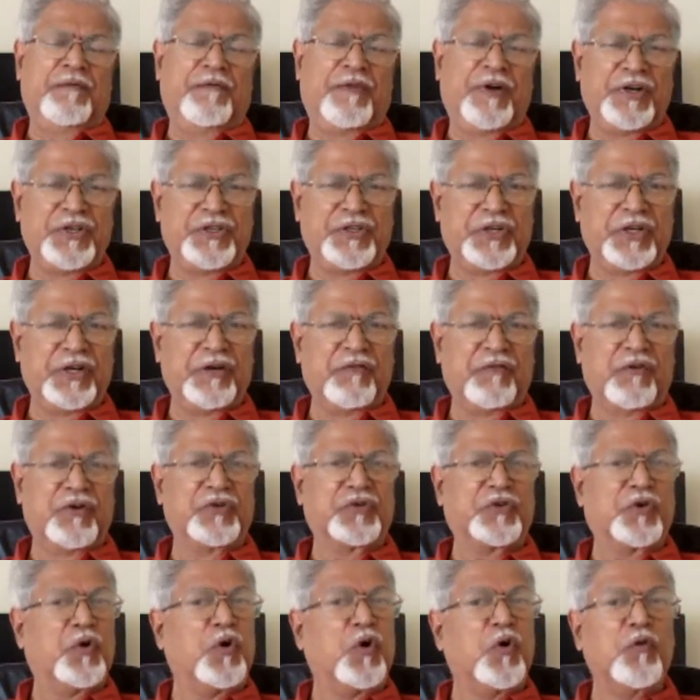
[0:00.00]
function
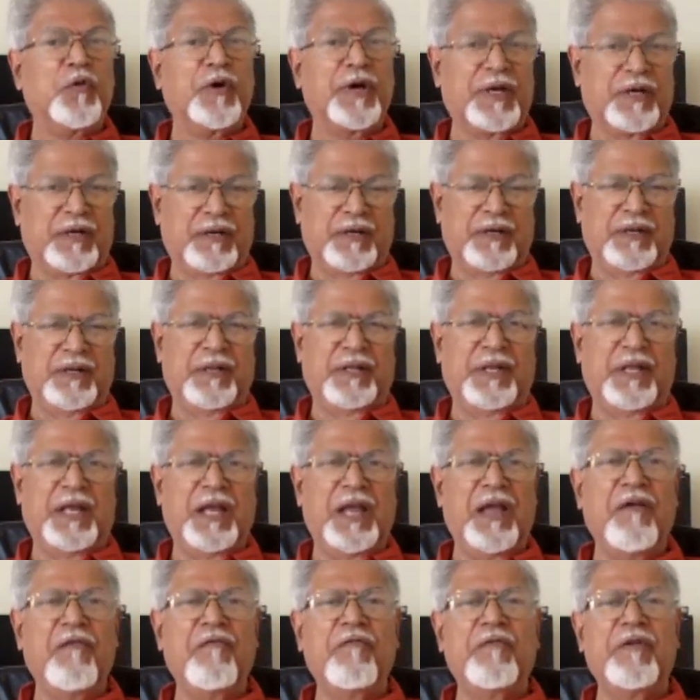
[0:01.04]
was over,
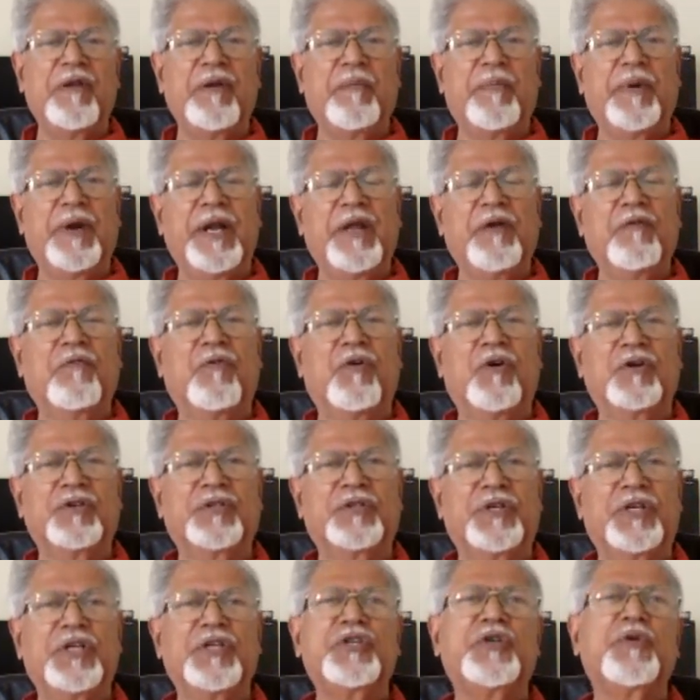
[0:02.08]
everybody was
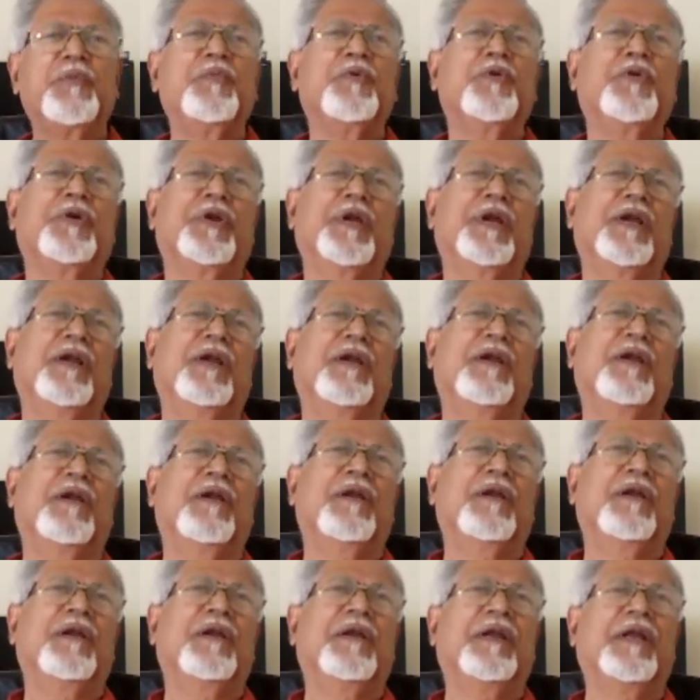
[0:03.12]
distributed
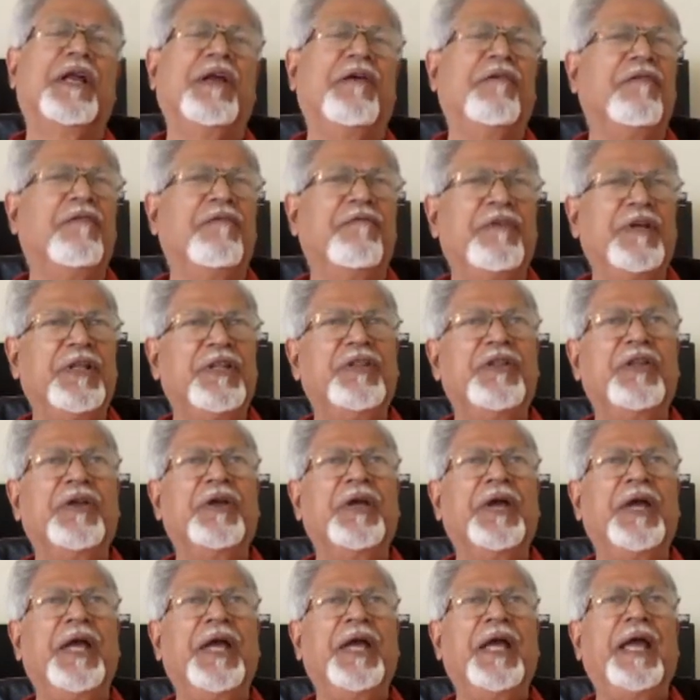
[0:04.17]
with
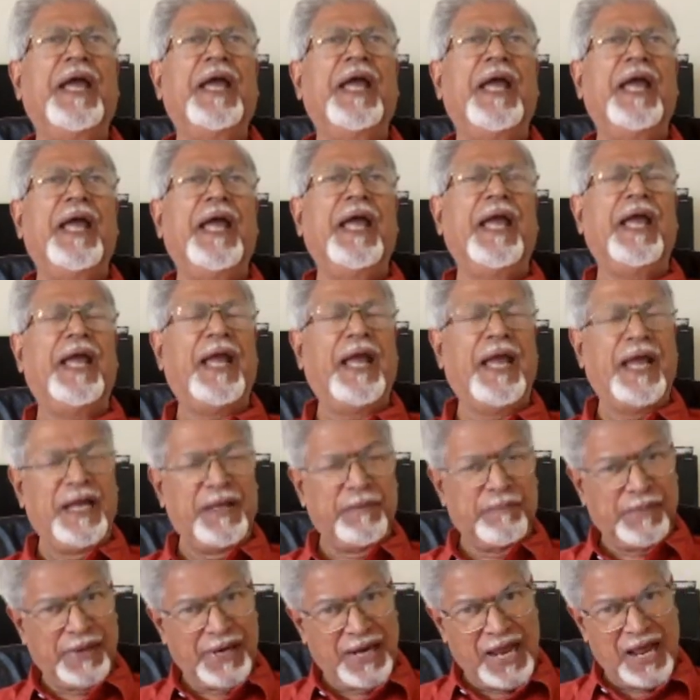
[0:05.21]
a
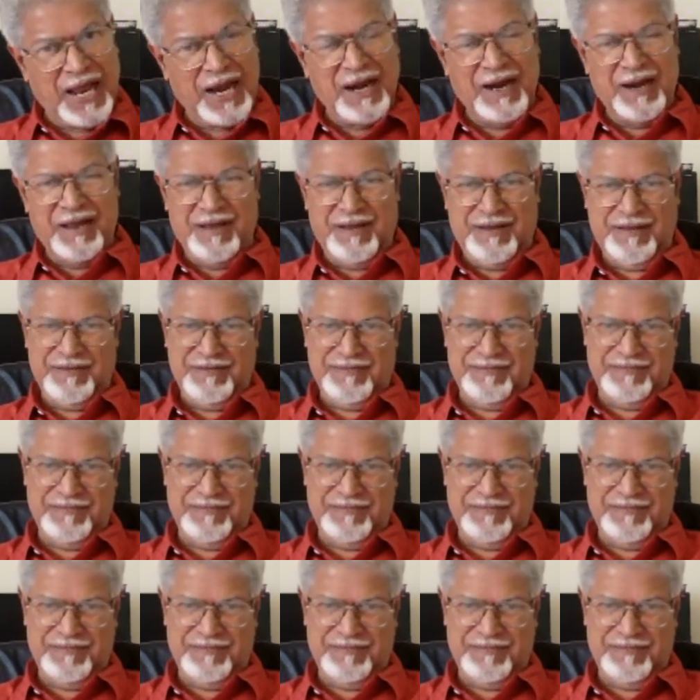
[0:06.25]
banana,